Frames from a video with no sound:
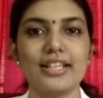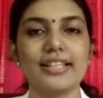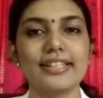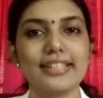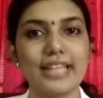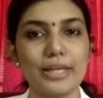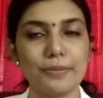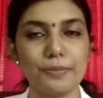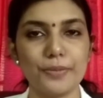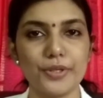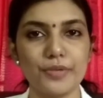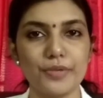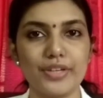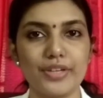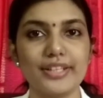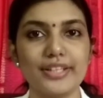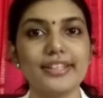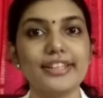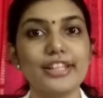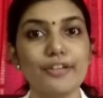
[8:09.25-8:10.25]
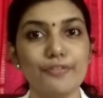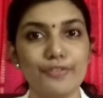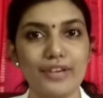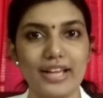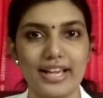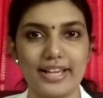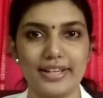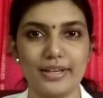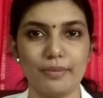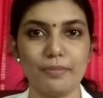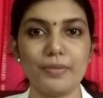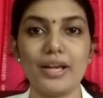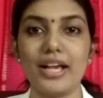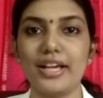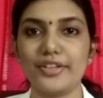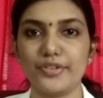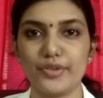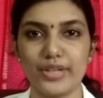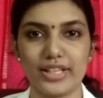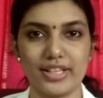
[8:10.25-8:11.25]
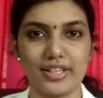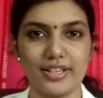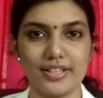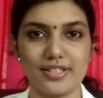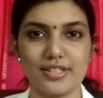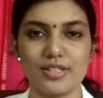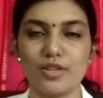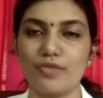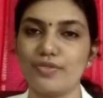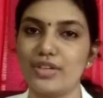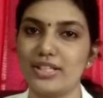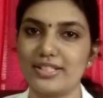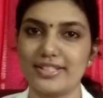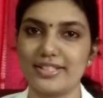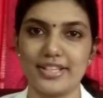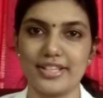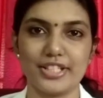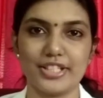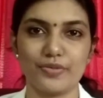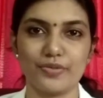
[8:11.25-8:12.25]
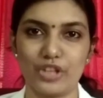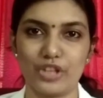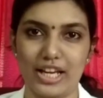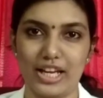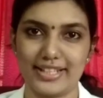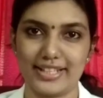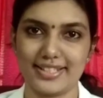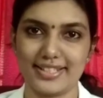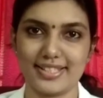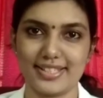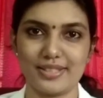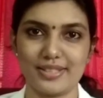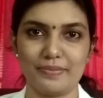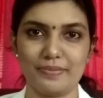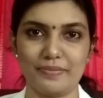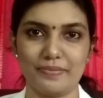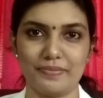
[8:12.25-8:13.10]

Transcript: can prevent the flare up and recurrence of ulcerative colitis.